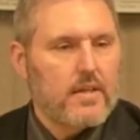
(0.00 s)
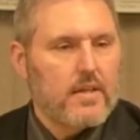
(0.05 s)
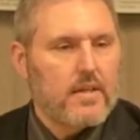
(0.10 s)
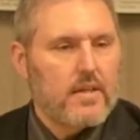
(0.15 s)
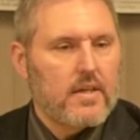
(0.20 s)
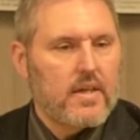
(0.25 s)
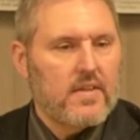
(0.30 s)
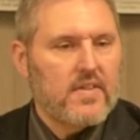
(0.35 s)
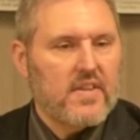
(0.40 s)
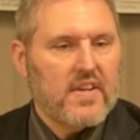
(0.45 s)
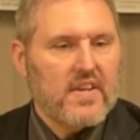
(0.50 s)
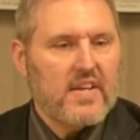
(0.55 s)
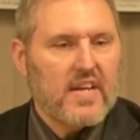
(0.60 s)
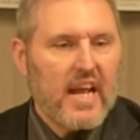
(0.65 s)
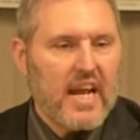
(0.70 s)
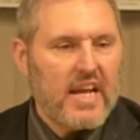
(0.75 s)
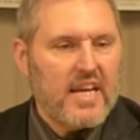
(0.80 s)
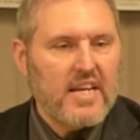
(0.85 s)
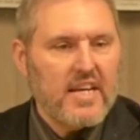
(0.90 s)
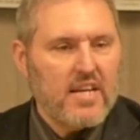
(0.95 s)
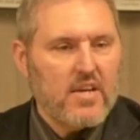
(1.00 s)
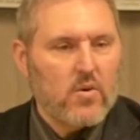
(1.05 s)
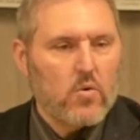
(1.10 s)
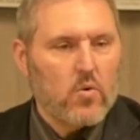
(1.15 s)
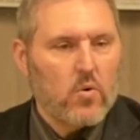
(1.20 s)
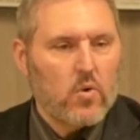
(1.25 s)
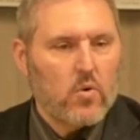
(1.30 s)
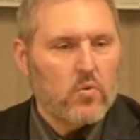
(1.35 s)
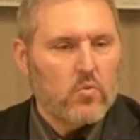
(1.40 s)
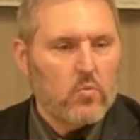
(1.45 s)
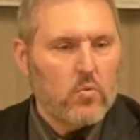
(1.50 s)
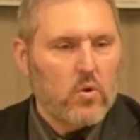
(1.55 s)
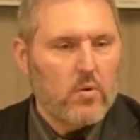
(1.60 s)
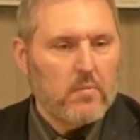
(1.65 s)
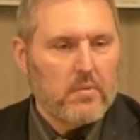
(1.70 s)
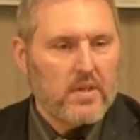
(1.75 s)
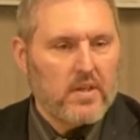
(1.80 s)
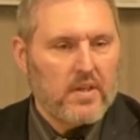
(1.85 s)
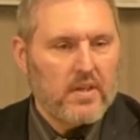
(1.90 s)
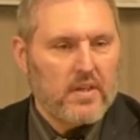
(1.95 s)
And that an 80 year old
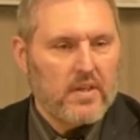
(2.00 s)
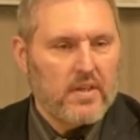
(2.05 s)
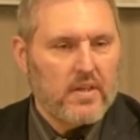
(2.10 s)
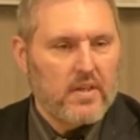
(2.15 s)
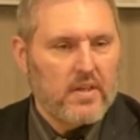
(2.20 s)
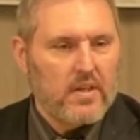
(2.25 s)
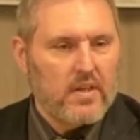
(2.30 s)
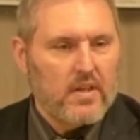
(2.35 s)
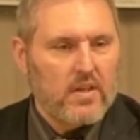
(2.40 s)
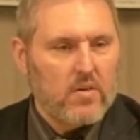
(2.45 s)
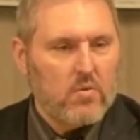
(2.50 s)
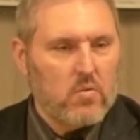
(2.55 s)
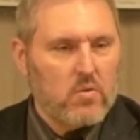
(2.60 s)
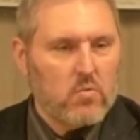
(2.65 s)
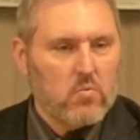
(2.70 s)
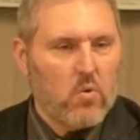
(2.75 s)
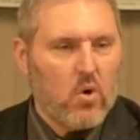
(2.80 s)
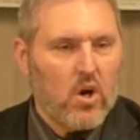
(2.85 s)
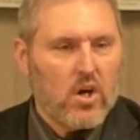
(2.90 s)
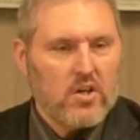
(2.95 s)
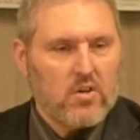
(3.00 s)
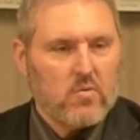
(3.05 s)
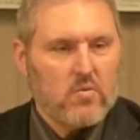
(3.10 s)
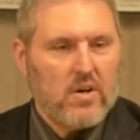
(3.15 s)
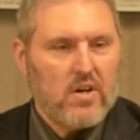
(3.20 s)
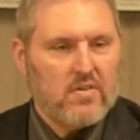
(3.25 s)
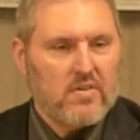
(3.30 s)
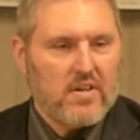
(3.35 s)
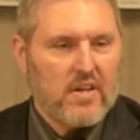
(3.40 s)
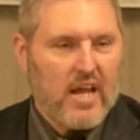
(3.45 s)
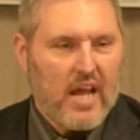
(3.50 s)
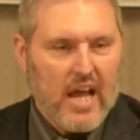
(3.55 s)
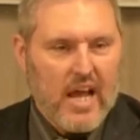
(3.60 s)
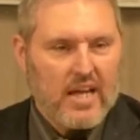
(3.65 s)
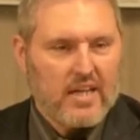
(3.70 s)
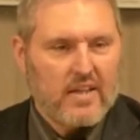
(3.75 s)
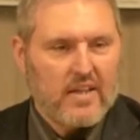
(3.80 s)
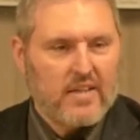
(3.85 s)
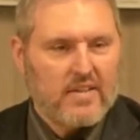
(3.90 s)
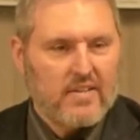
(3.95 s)
woman would walk around and
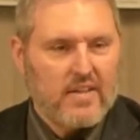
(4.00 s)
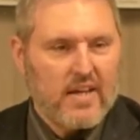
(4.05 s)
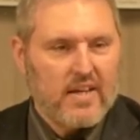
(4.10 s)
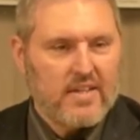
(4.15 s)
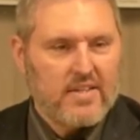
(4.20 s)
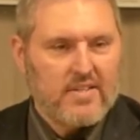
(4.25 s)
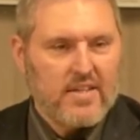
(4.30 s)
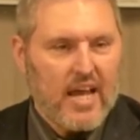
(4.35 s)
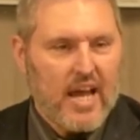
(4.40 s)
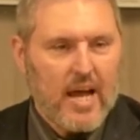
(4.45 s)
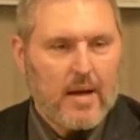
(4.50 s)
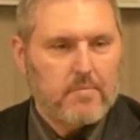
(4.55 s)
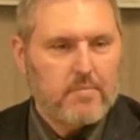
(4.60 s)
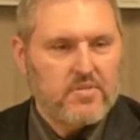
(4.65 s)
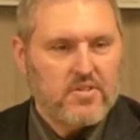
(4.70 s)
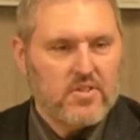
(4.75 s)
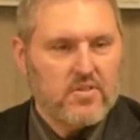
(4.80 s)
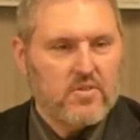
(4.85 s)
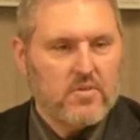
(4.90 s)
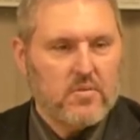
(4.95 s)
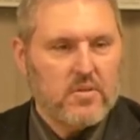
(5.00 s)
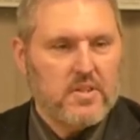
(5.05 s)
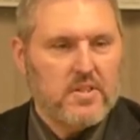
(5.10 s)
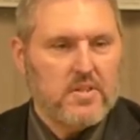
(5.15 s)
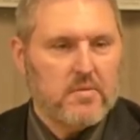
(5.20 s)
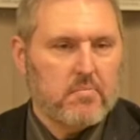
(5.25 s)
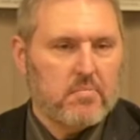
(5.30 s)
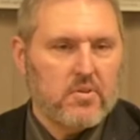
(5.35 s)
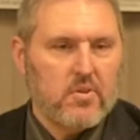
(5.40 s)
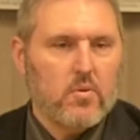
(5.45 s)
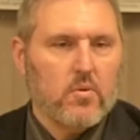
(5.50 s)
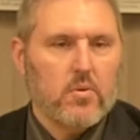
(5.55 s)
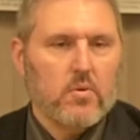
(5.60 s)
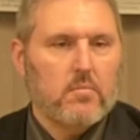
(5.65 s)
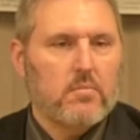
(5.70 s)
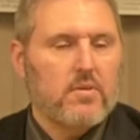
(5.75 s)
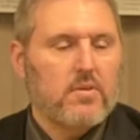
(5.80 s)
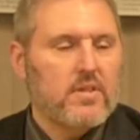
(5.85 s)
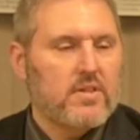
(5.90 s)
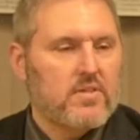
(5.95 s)
act like that is absolutely
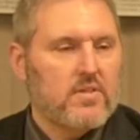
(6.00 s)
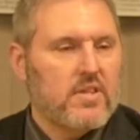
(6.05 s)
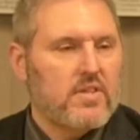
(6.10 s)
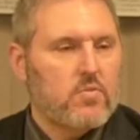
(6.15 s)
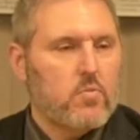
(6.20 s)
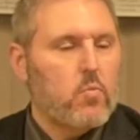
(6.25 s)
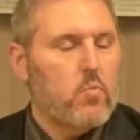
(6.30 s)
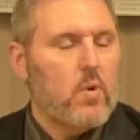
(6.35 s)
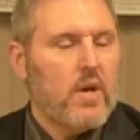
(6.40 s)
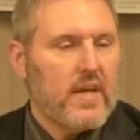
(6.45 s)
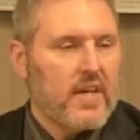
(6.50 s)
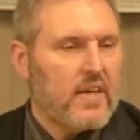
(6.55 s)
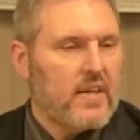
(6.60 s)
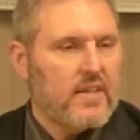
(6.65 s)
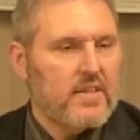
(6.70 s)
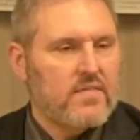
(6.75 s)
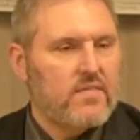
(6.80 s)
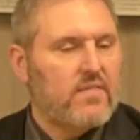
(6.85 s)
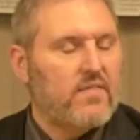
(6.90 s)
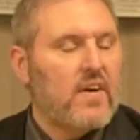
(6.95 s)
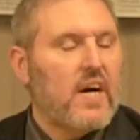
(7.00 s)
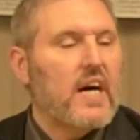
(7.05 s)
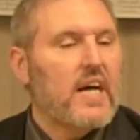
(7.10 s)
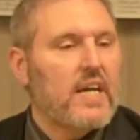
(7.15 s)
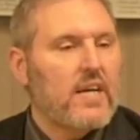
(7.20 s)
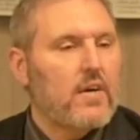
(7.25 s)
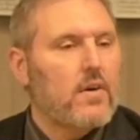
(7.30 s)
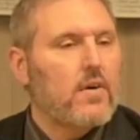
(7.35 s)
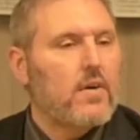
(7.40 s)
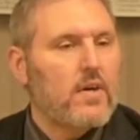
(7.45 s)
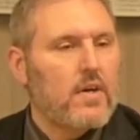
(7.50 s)
deplorable. It's wicked. It's vile.